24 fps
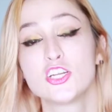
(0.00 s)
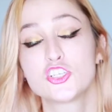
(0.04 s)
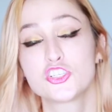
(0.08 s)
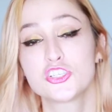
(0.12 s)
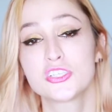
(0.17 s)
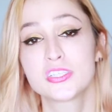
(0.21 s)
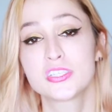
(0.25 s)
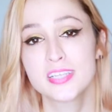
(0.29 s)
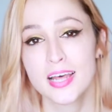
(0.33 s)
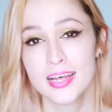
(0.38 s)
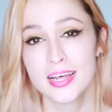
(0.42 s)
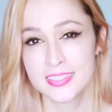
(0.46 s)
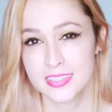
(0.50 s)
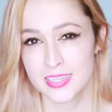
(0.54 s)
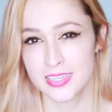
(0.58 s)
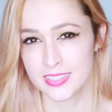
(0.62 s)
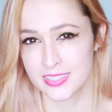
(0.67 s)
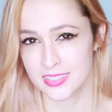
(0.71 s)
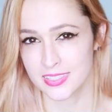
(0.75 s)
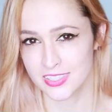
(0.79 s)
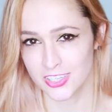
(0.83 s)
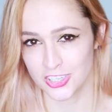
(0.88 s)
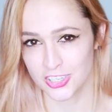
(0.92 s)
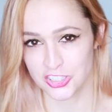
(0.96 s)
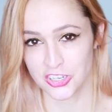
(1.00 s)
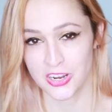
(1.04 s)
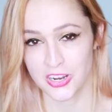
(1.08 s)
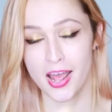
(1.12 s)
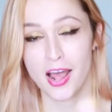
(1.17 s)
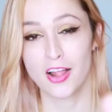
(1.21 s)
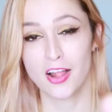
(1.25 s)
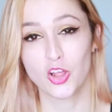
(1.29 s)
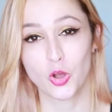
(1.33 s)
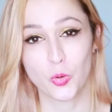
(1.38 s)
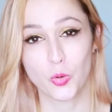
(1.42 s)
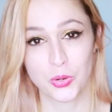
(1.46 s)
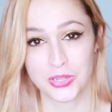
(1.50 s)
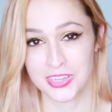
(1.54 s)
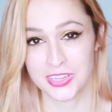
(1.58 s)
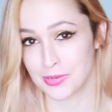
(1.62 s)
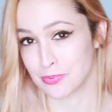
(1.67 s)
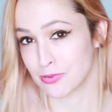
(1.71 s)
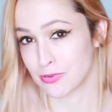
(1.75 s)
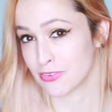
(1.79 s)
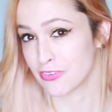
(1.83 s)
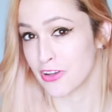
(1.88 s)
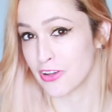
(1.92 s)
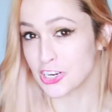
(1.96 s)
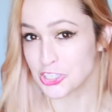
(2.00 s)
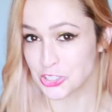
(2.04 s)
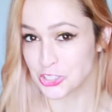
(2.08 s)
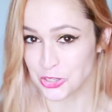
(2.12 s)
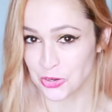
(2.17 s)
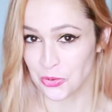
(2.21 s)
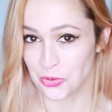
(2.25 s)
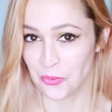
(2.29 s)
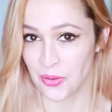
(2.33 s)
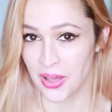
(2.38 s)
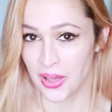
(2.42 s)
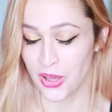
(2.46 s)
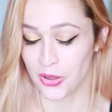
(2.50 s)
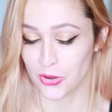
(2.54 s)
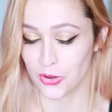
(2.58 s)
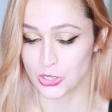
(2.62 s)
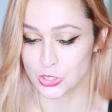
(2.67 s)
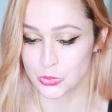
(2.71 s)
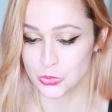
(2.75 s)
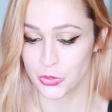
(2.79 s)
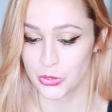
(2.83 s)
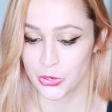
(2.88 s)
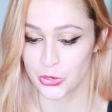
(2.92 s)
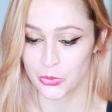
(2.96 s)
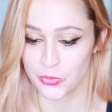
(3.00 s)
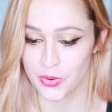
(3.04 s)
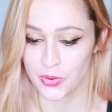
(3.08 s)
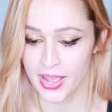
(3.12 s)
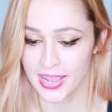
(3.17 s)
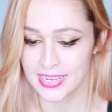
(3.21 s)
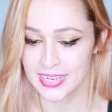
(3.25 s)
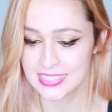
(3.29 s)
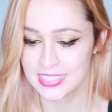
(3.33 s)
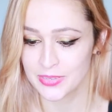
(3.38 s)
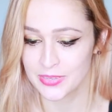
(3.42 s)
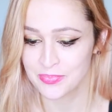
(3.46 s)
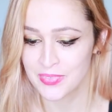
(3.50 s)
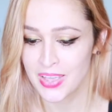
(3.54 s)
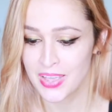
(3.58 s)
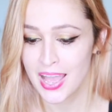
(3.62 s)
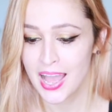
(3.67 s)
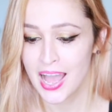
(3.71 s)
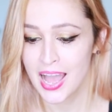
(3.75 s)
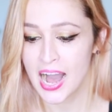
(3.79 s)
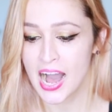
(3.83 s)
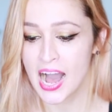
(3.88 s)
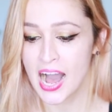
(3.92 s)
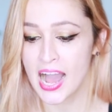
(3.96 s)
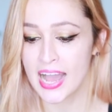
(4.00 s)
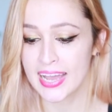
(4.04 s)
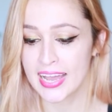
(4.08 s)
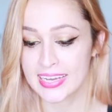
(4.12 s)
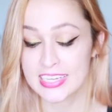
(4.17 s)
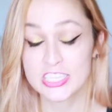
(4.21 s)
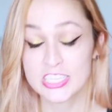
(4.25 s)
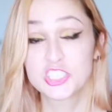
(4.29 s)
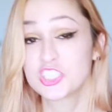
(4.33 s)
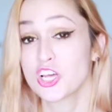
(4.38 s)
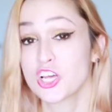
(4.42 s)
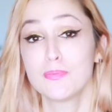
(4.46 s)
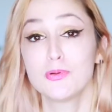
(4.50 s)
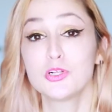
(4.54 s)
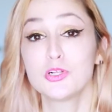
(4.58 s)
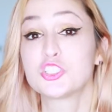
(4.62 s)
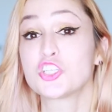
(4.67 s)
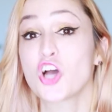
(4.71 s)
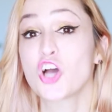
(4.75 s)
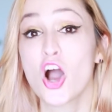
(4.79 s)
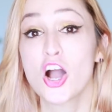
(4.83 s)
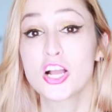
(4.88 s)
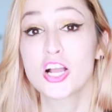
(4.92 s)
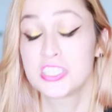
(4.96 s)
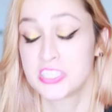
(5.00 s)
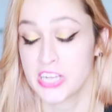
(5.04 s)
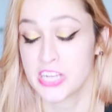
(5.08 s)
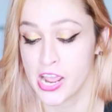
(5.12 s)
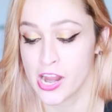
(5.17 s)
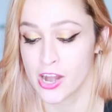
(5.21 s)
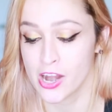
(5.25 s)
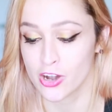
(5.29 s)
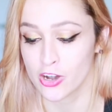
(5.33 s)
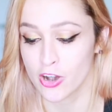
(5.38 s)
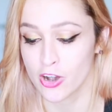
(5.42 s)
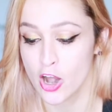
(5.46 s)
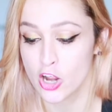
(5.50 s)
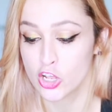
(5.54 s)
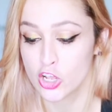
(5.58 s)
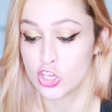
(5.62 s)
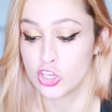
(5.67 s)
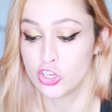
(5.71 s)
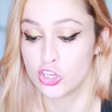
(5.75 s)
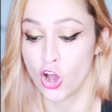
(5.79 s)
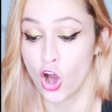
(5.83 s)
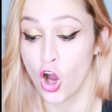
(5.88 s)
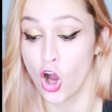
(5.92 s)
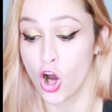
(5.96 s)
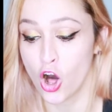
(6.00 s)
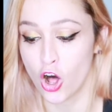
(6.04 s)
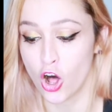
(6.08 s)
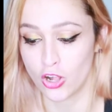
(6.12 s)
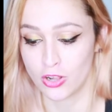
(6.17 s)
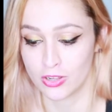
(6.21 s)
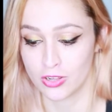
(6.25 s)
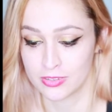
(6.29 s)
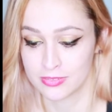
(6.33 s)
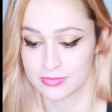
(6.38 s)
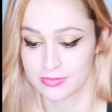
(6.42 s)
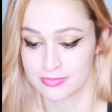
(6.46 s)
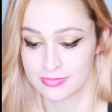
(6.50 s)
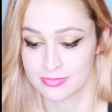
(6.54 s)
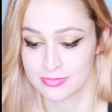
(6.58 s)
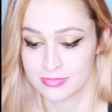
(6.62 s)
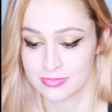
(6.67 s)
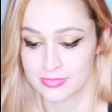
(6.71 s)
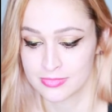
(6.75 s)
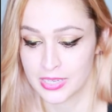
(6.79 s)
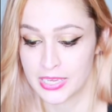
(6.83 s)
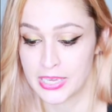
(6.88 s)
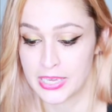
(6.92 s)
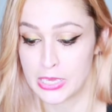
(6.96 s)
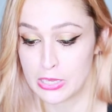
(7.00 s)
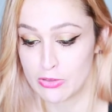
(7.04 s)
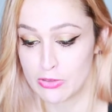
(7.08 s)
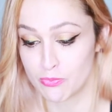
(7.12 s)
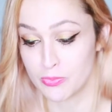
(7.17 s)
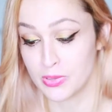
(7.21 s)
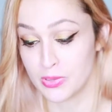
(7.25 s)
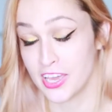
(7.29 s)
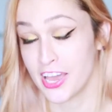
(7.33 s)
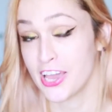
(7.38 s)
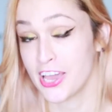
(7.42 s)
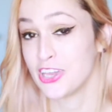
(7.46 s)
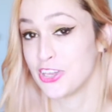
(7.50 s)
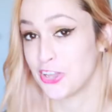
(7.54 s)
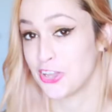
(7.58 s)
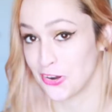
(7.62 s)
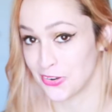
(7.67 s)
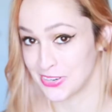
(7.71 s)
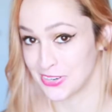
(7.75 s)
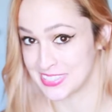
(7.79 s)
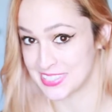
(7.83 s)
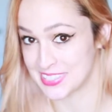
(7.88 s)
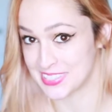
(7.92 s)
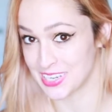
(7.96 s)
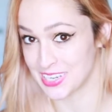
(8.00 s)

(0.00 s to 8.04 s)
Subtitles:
And she says this in such an eloquently professional way on her Twitter, right? I double dog dare y'all give me a urine